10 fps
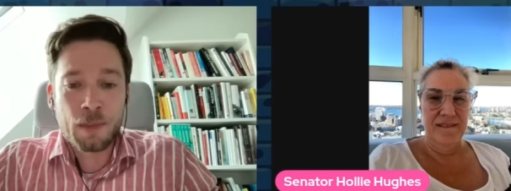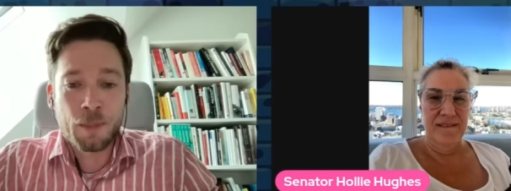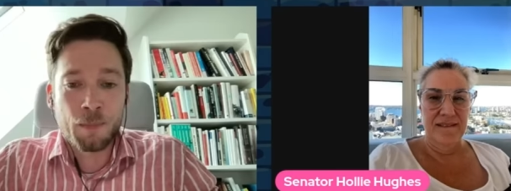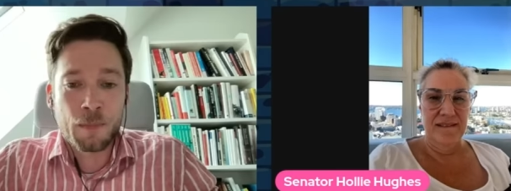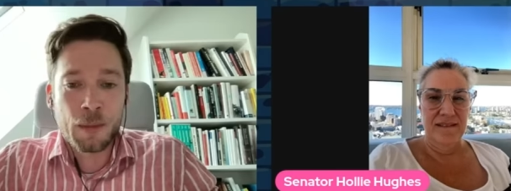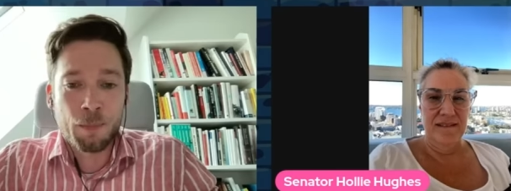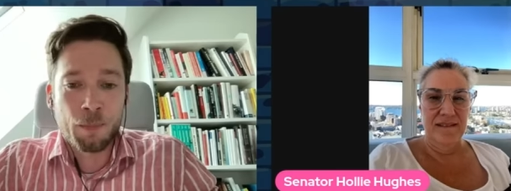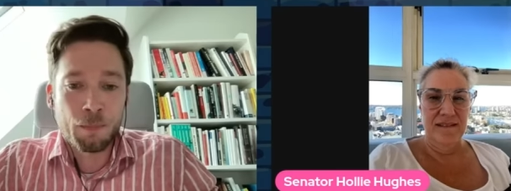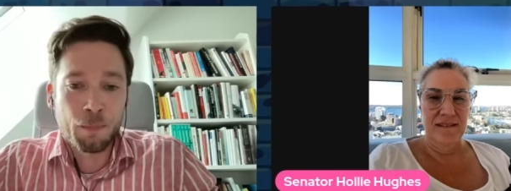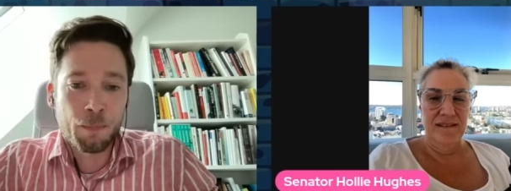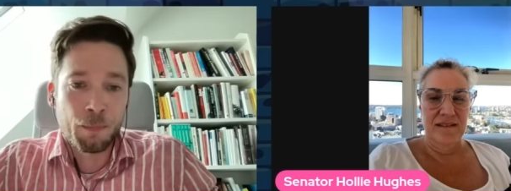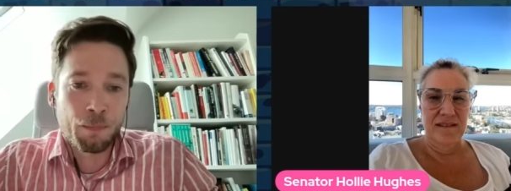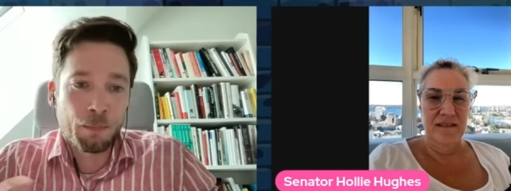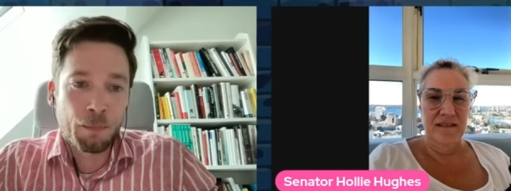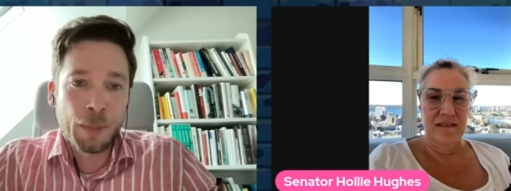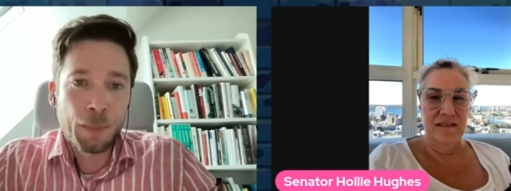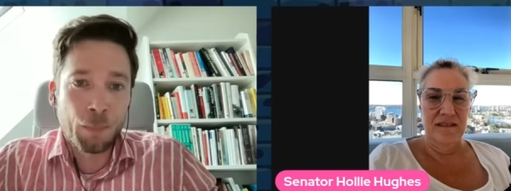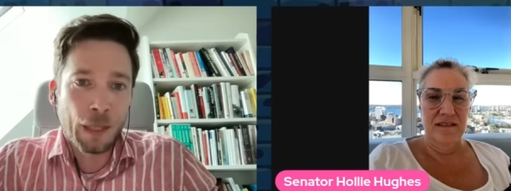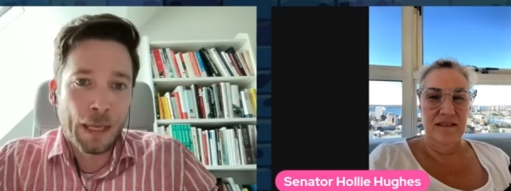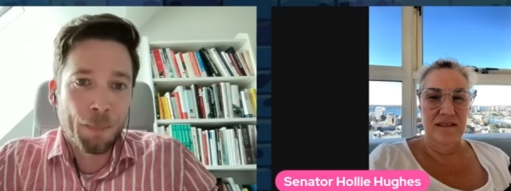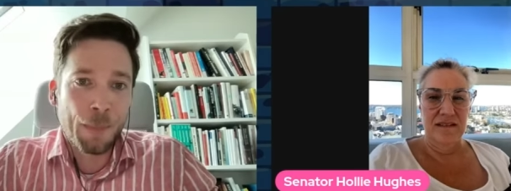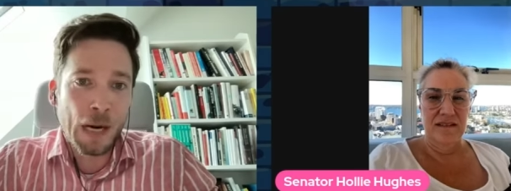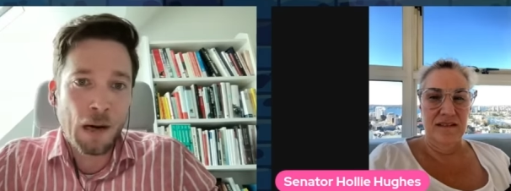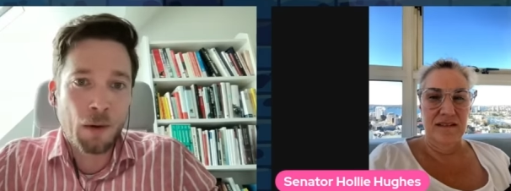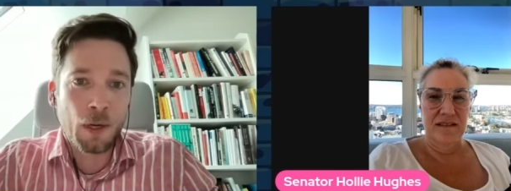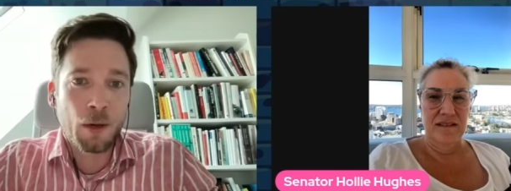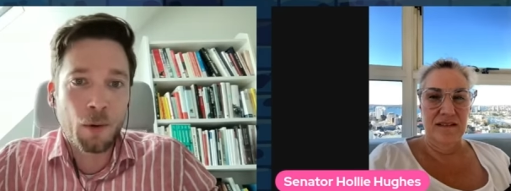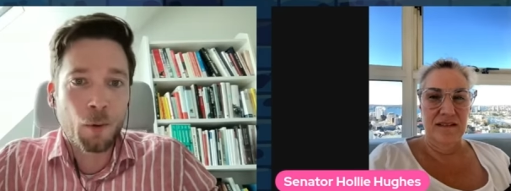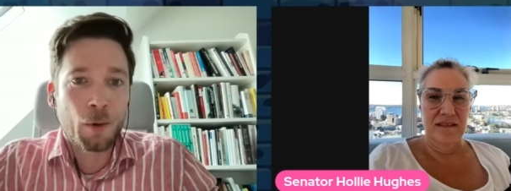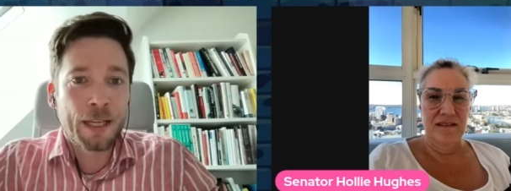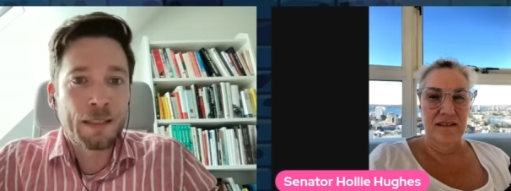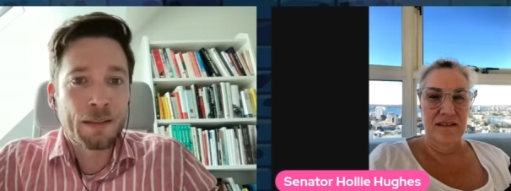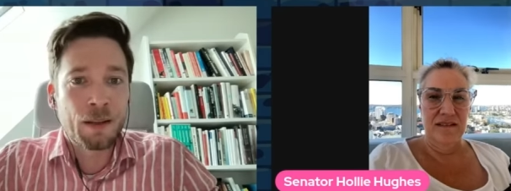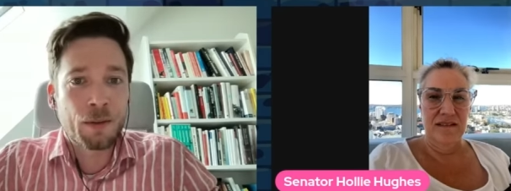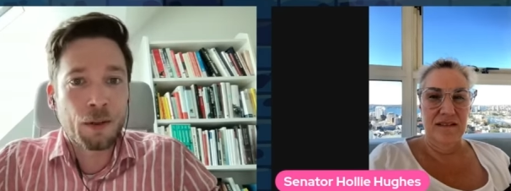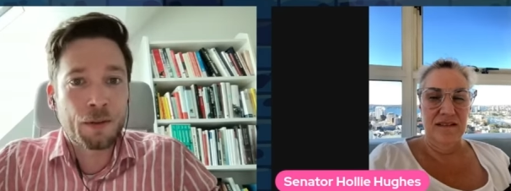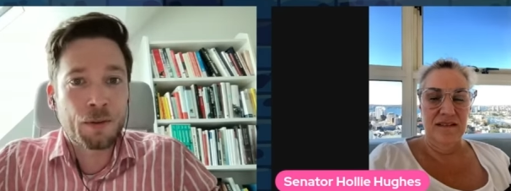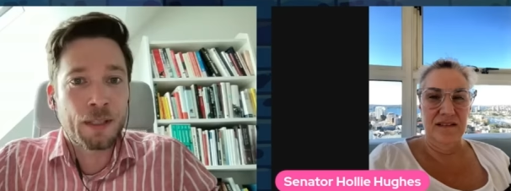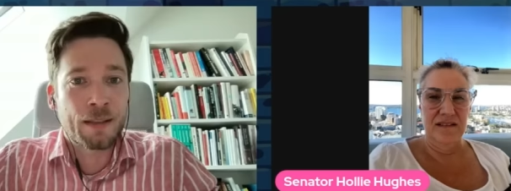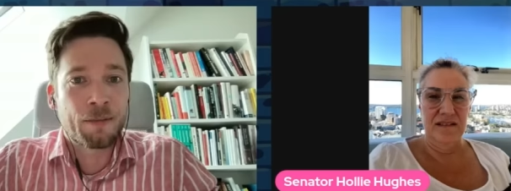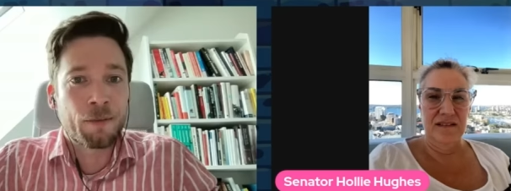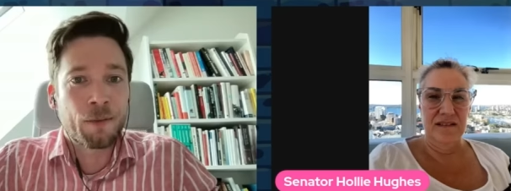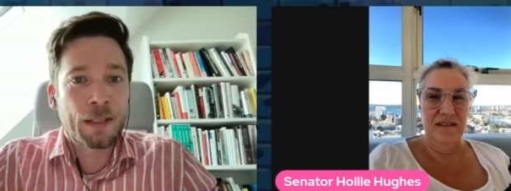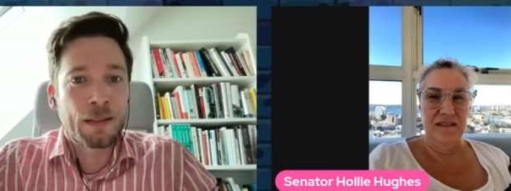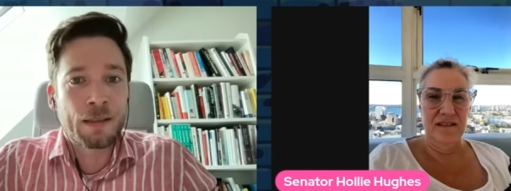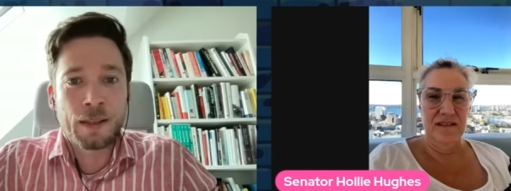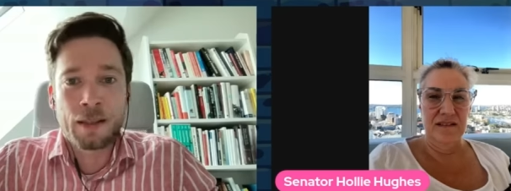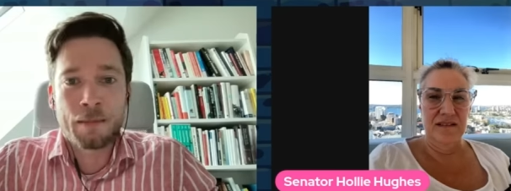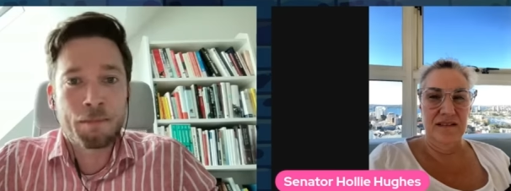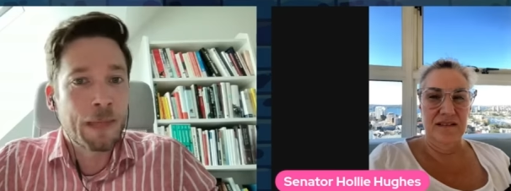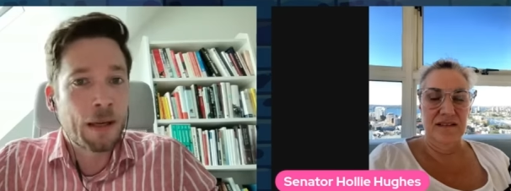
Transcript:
Speaker 1: the, the people in power, or is there also a difference in